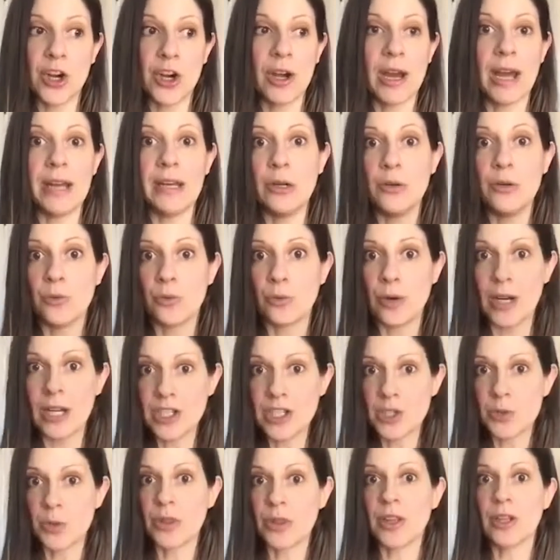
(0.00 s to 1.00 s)
and
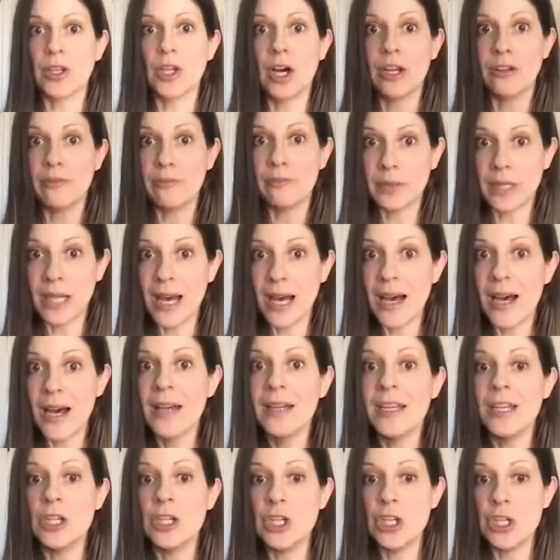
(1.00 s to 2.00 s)
enriched with a lot of blood
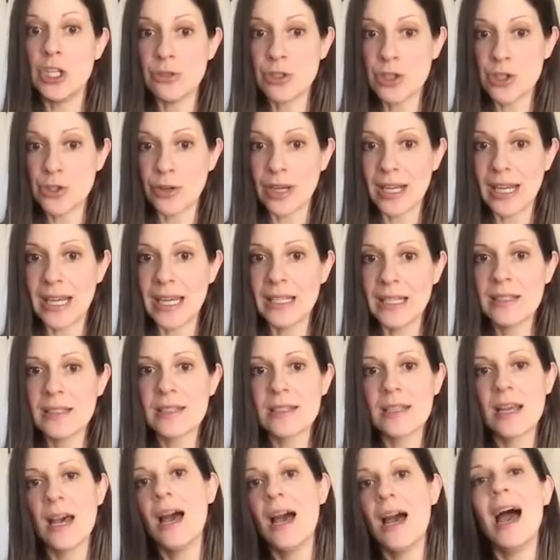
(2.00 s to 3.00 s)
and nutrients.
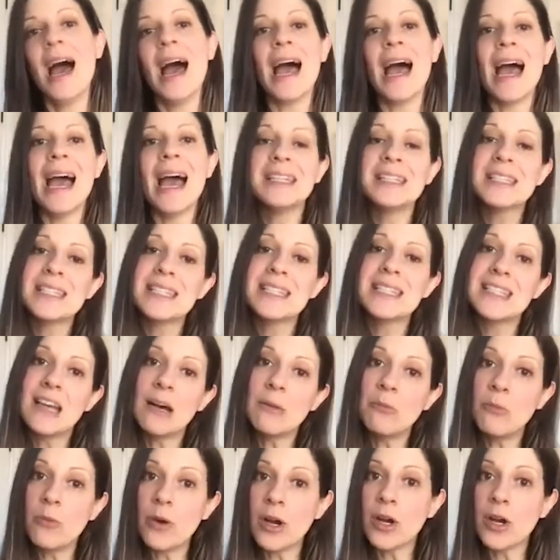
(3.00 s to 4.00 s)
And
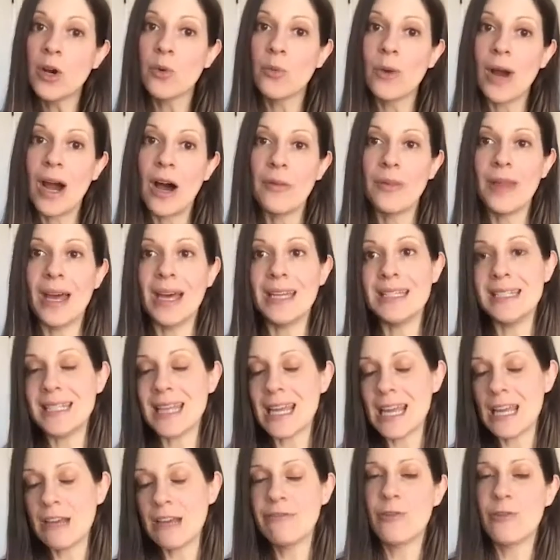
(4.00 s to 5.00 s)
somewhere around that
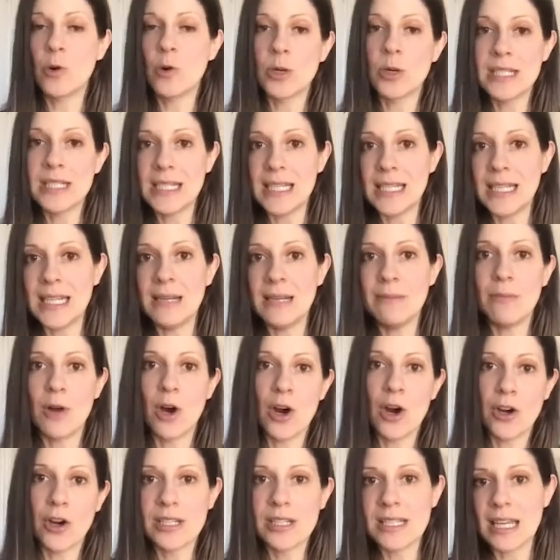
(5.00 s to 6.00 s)
day 14
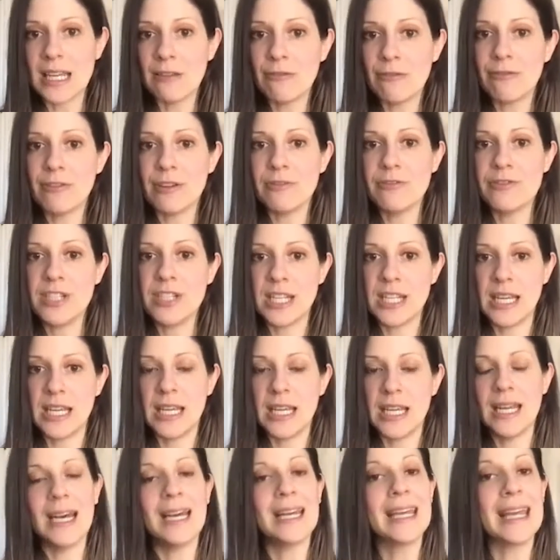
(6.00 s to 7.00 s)
mark, day
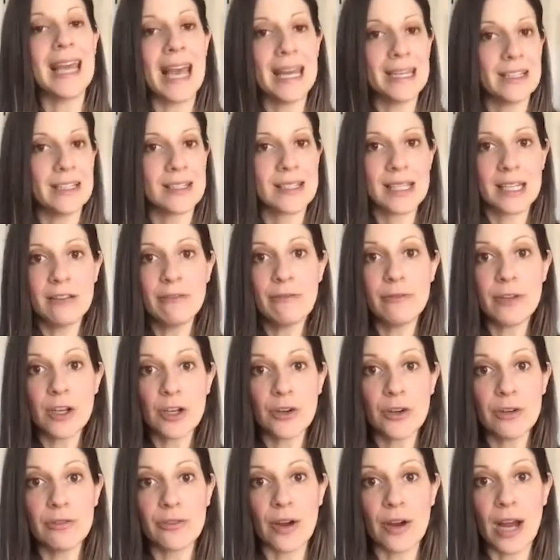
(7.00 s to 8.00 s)
15, again, it's going to
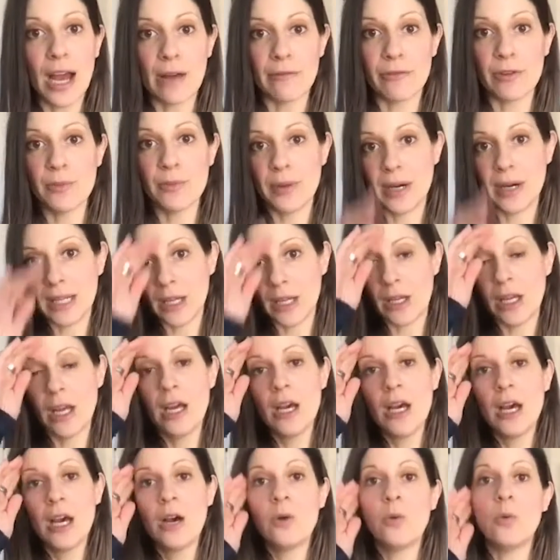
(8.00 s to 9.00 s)
vary for everybody
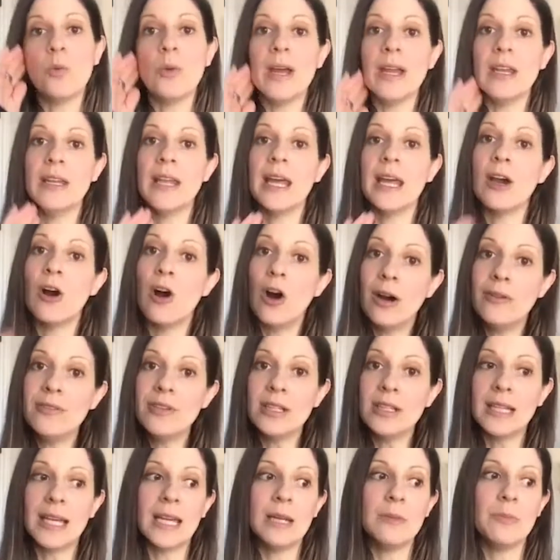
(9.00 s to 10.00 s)
when they
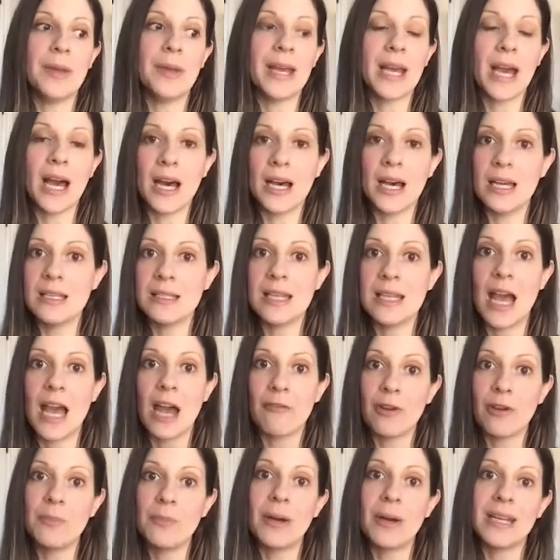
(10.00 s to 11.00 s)
ovulate, because
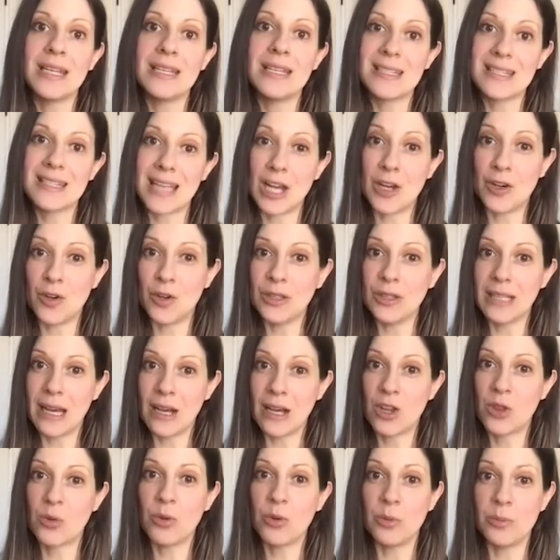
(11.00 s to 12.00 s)
everybody's cycle
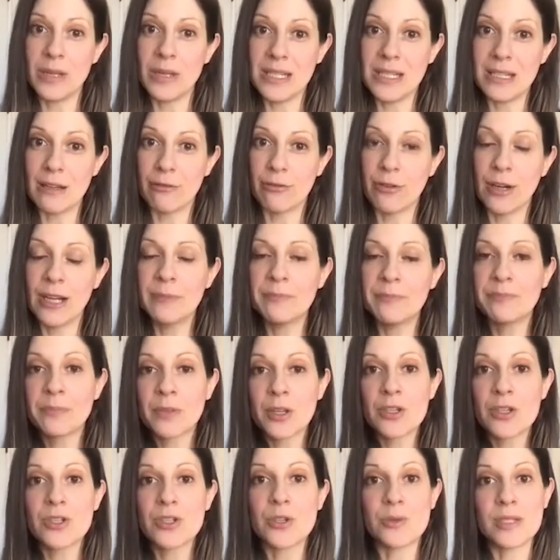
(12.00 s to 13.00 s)
length will be different.
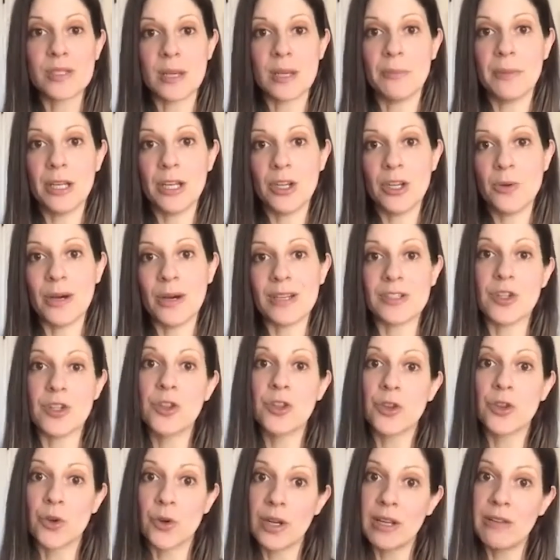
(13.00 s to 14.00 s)
So somebody who has a
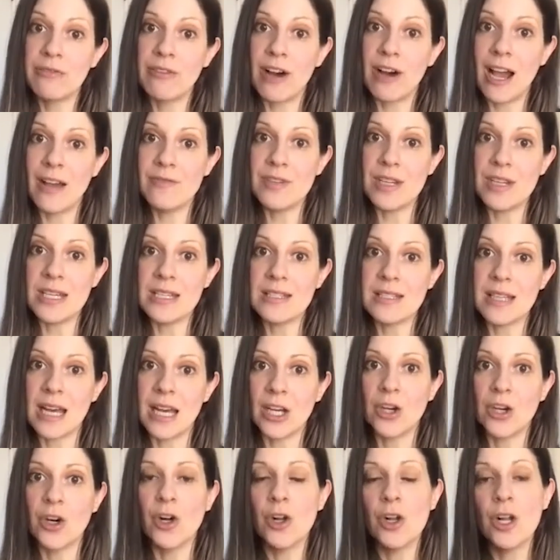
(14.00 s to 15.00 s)
35-day
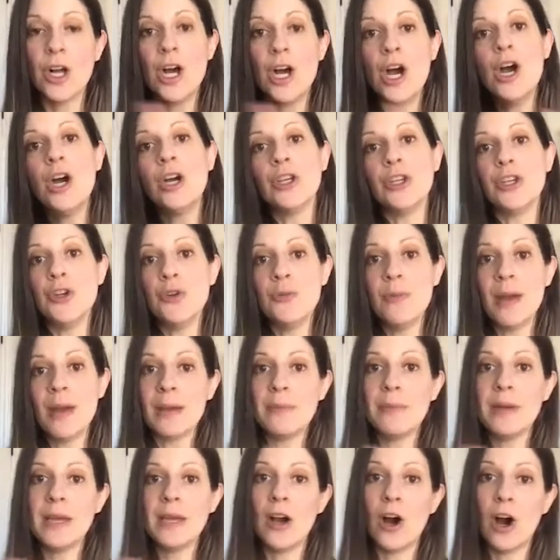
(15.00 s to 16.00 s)
cycle, you may
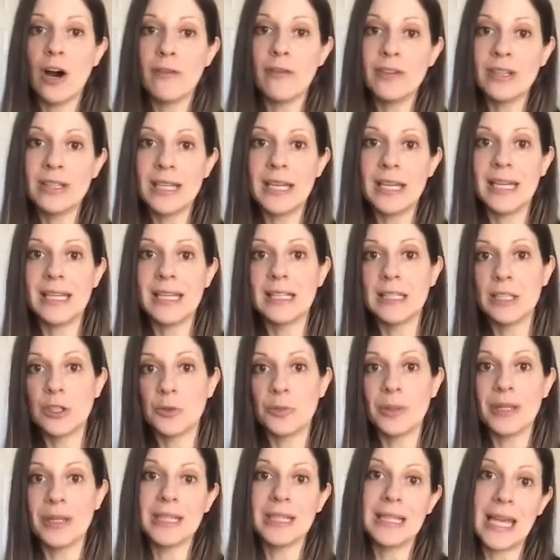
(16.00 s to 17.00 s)
be ovulating a little
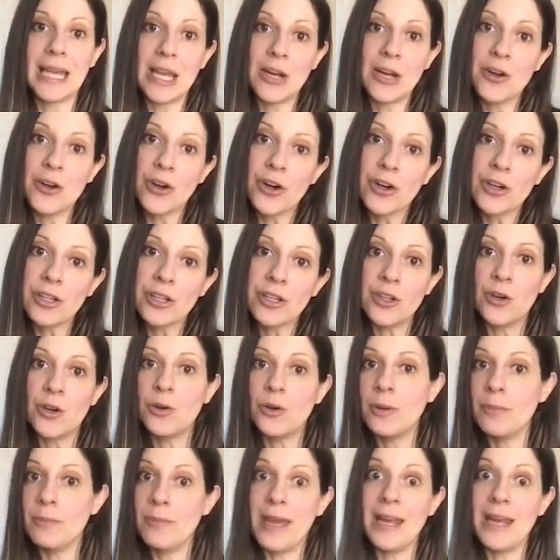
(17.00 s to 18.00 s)
bit later.
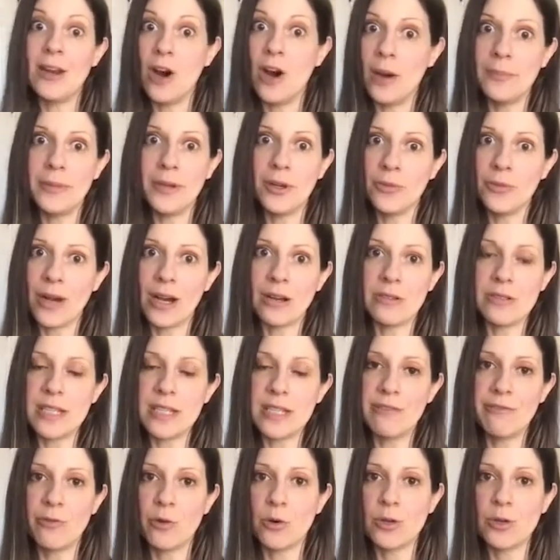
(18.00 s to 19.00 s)
It may not be around
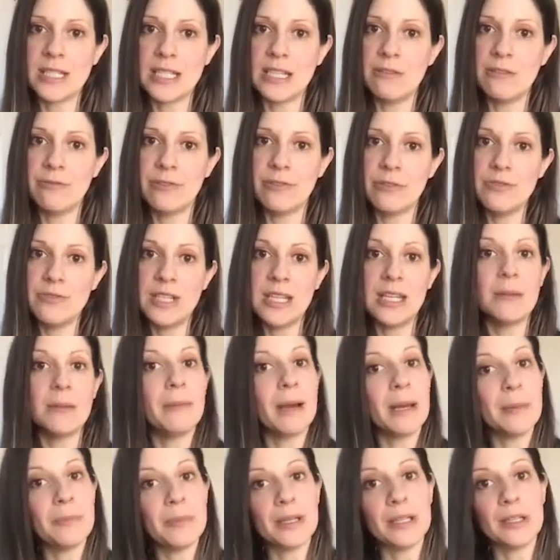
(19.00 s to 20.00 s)
day 14, 15. It
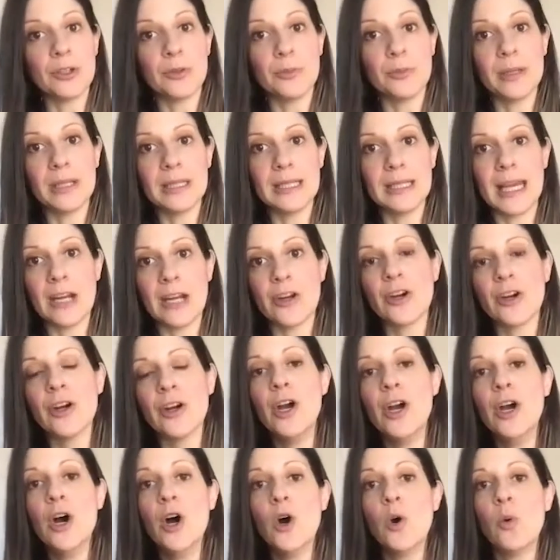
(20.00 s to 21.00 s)
might be a little bit later.
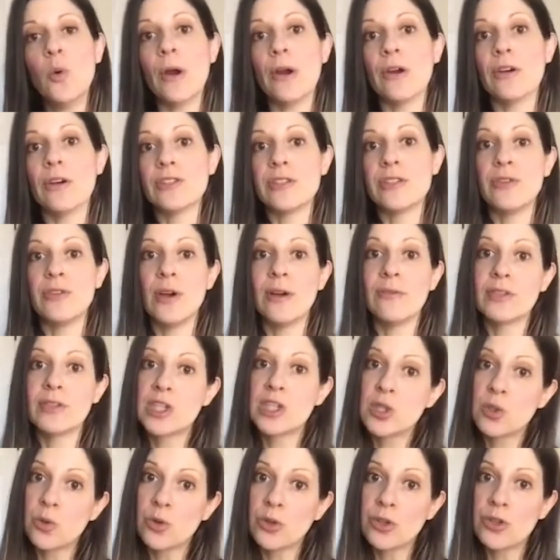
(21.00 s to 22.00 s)
Whereas if you have a
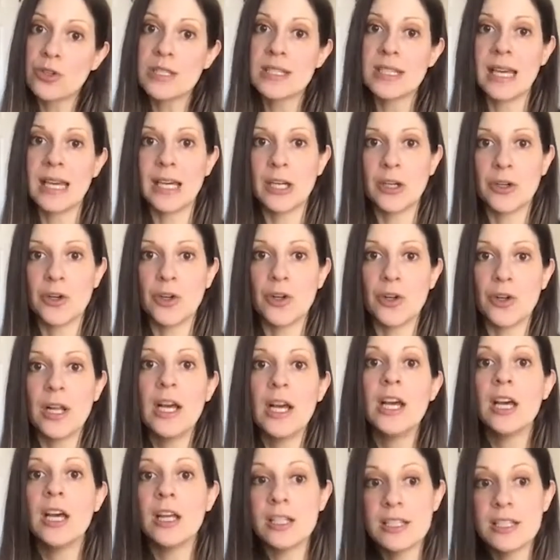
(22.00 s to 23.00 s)
shorter cycle,
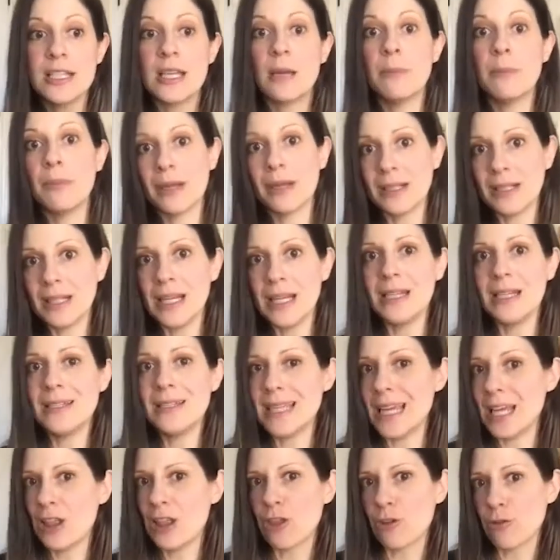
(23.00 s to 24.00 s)
typically
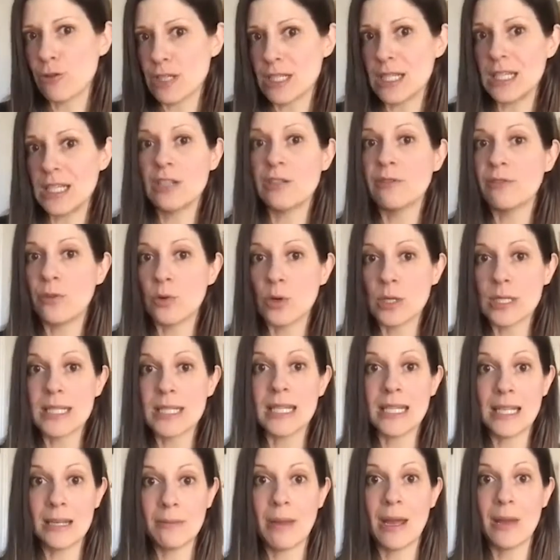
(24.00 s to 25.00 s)
day 13 to
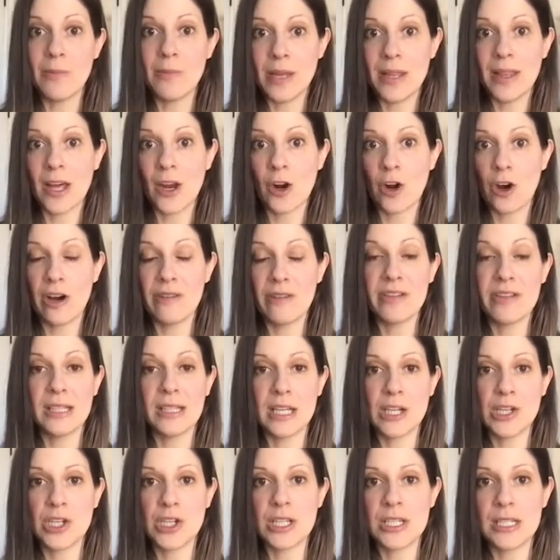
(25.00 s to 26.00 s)
14 may be that
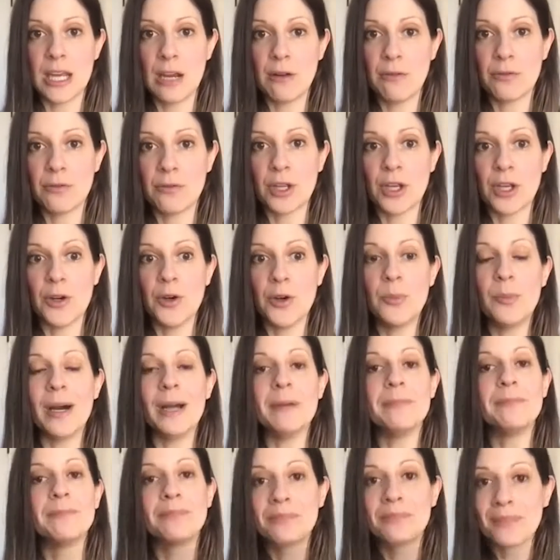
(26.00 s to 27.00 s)
ovulation date for you.
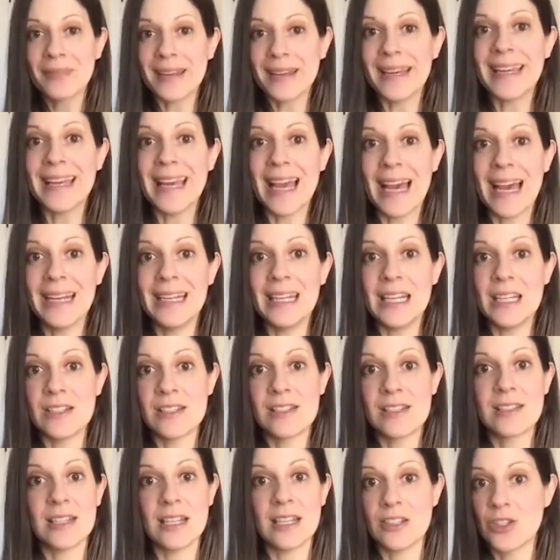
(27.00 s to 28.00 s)
But again,
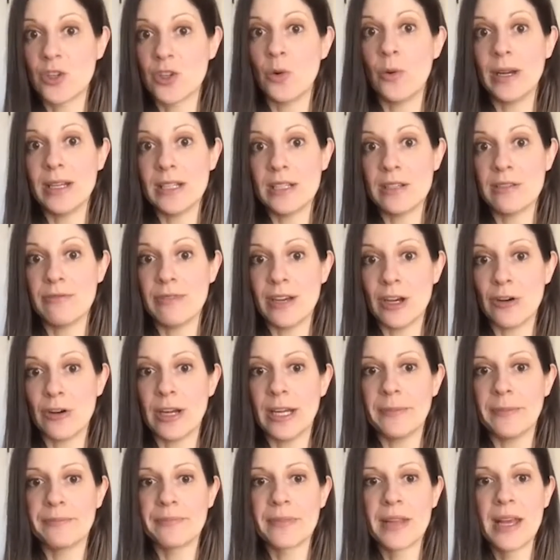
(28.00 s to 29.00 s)
it's going to vary.